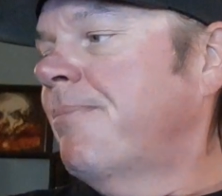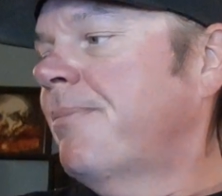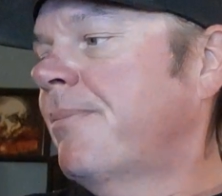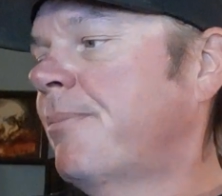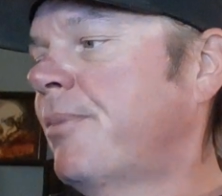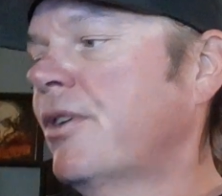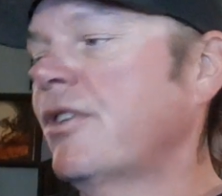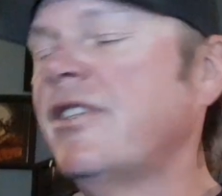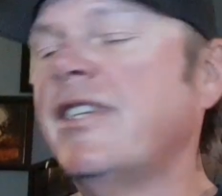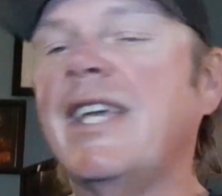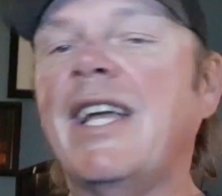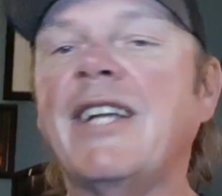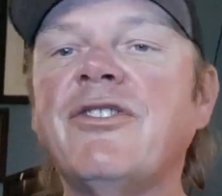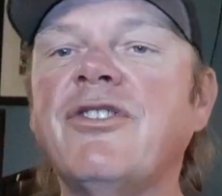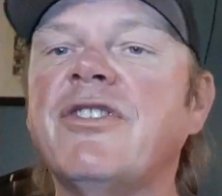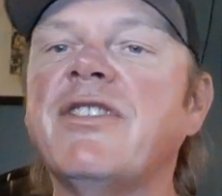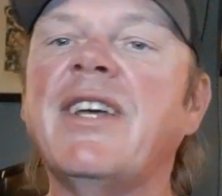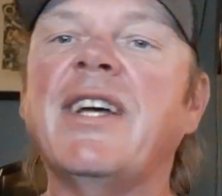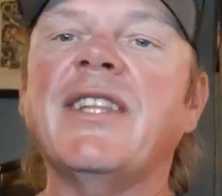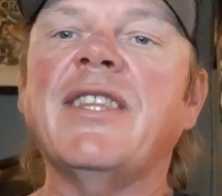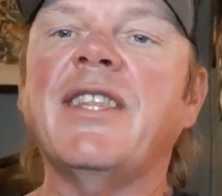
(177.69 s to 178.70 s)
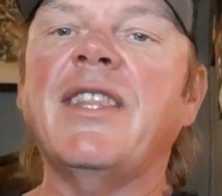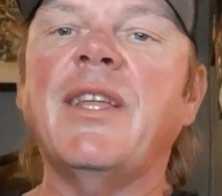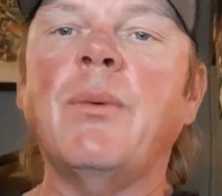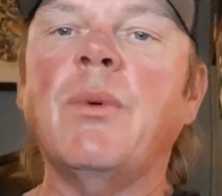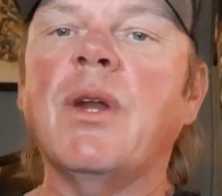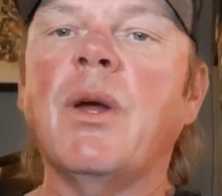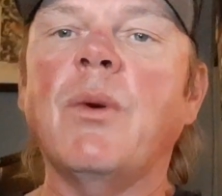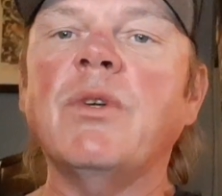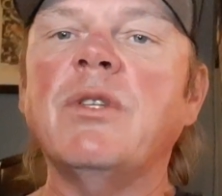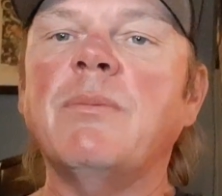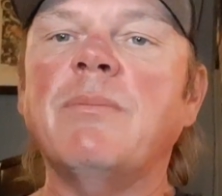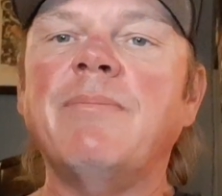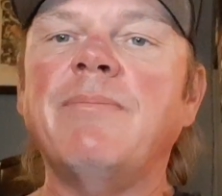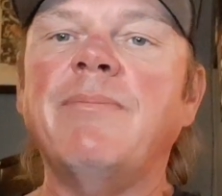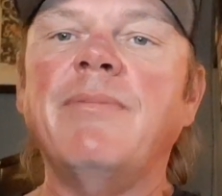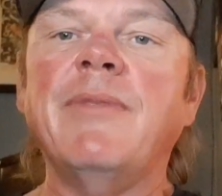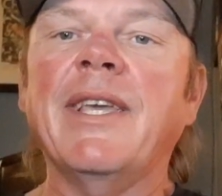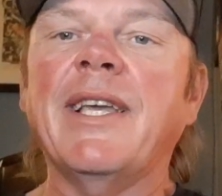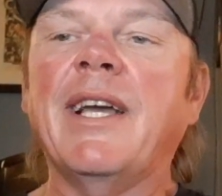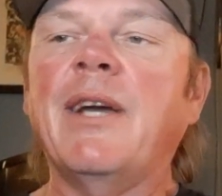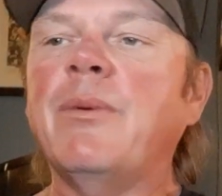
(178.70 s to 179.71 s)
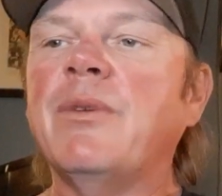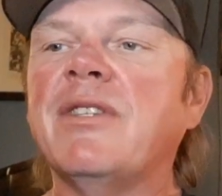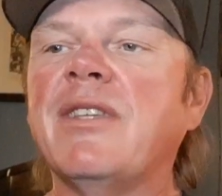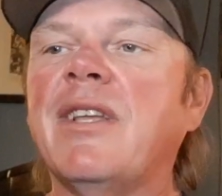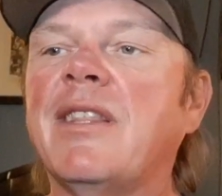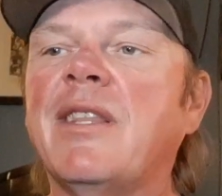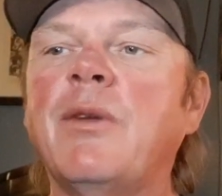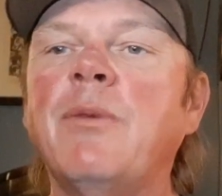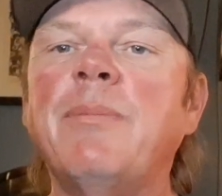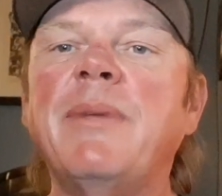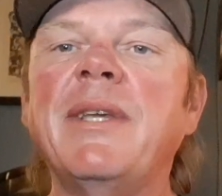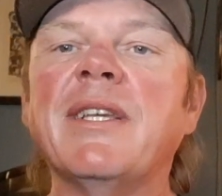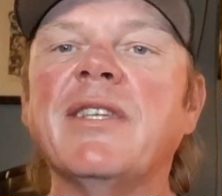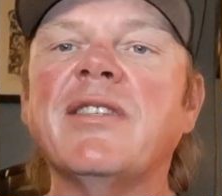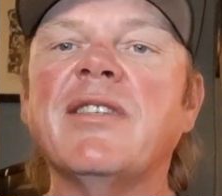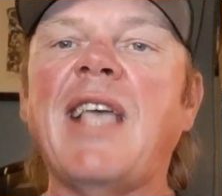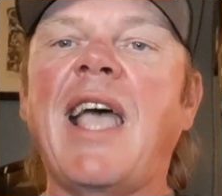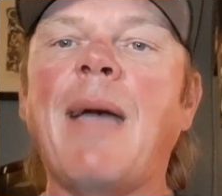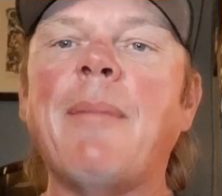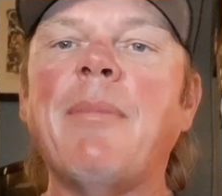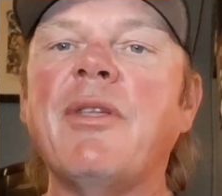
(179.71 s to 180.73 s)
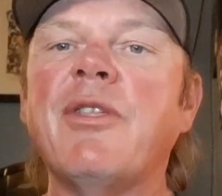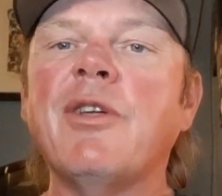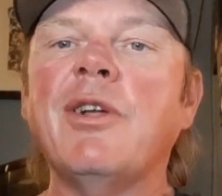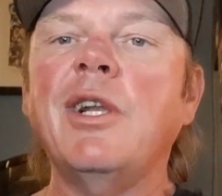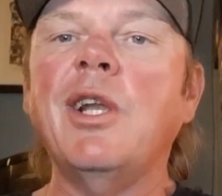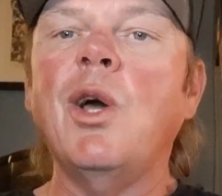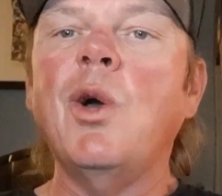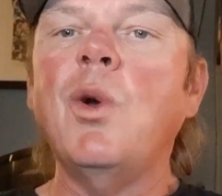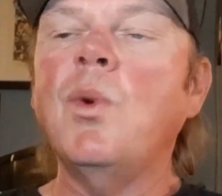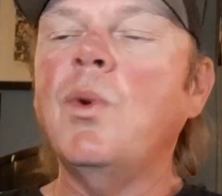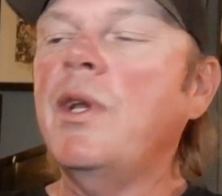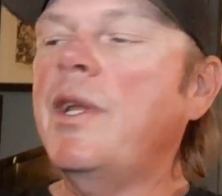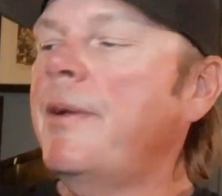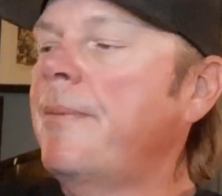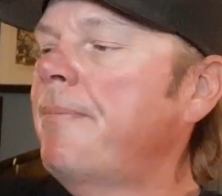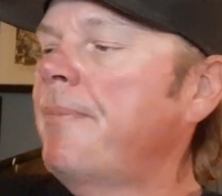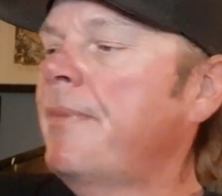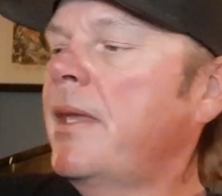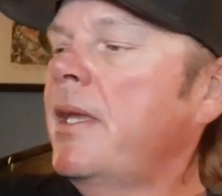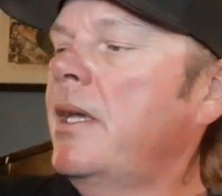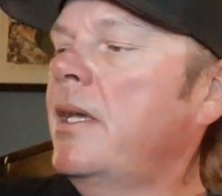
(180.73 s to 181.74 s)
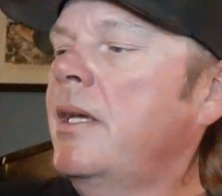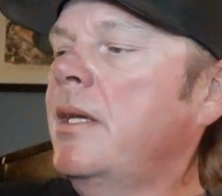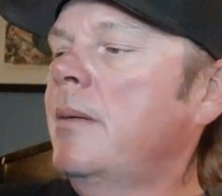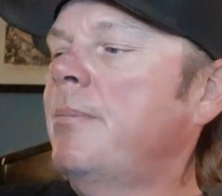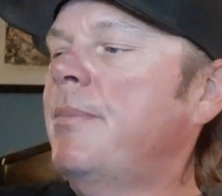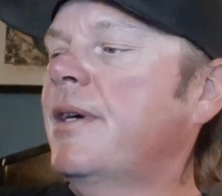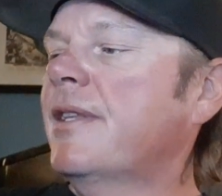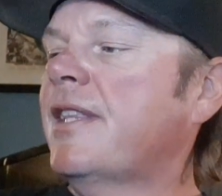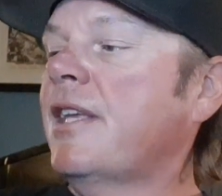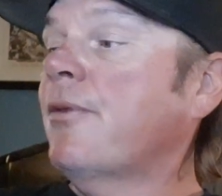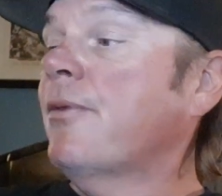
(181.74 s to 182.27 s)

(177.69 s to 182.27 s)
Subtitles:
Personally, I just thought that they would always, I always thought they'd be a Sabbath clone, but they